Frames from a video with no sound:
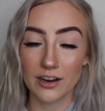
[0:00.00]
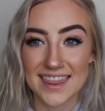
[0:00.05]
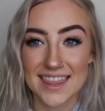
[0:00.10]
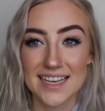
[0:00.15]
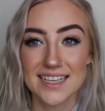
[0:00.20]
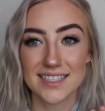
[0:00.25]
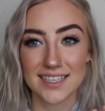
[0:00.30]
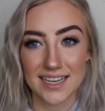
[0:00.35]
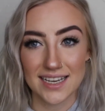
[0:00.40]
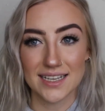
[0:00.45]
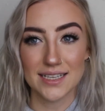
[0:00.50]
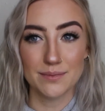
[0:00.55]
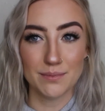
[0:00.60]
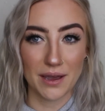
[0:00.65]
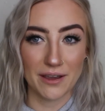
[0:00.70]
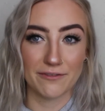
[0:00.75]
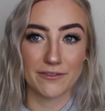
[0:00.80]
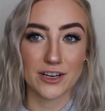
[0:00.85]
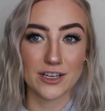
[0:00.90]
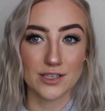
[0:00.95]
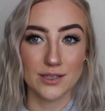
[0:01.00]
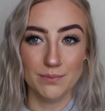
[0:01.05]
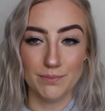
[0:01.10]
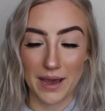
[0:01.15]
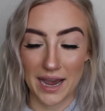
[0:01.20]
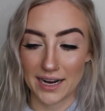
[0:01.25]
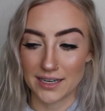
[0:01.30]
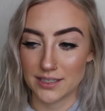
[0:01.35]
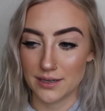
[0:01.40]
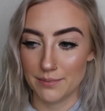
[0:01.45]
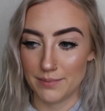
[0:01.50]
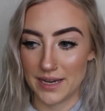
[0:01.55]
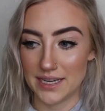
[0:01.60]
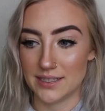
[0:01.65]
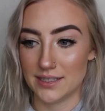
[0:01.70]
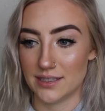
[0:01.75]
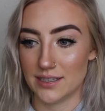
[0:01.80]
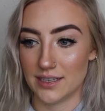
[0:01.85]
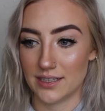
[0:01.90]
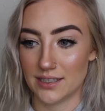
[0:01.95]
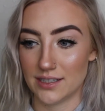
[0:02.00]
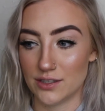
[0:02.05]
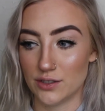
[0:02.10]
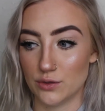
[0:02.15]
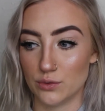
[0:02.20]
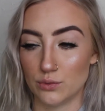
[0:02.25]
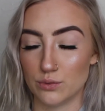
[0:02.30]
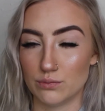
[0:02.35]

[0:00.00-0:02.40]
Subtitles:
This is my first back to basics